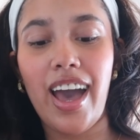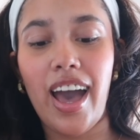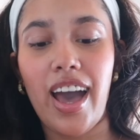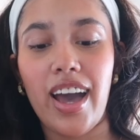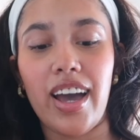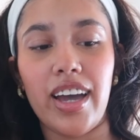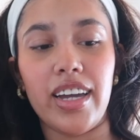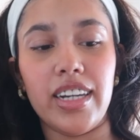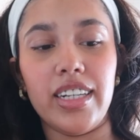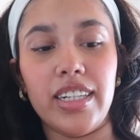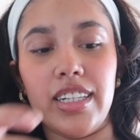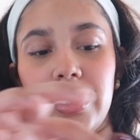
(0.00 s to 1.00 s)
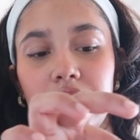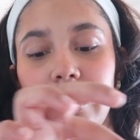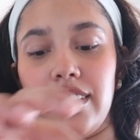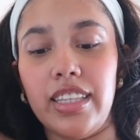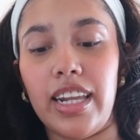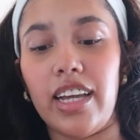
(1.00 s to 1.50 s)
And
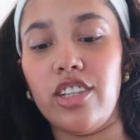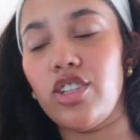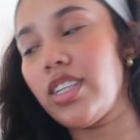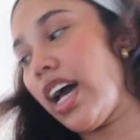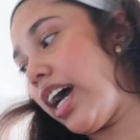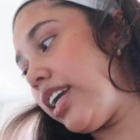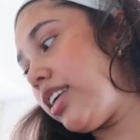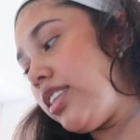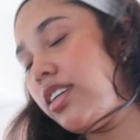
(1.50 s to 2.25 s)
then I'll just add